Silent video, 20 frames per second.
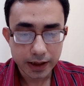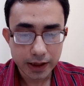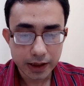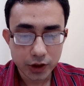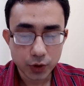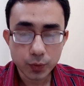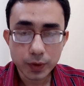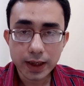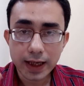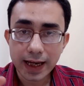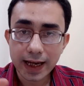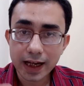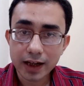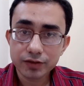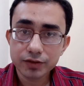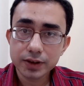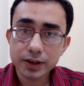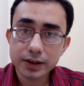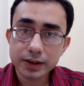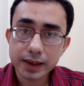you will
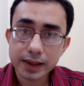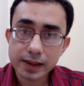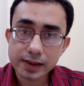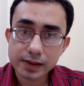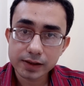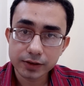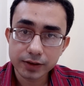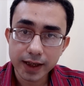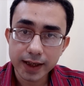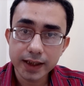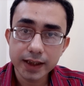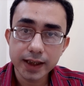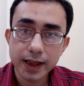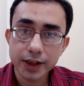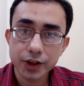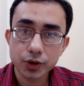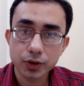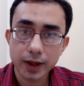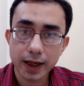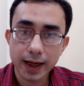have the things ready
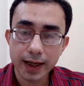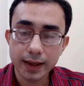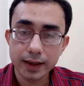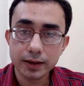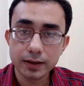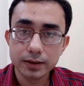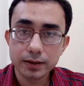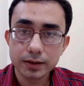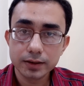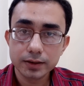at your hand.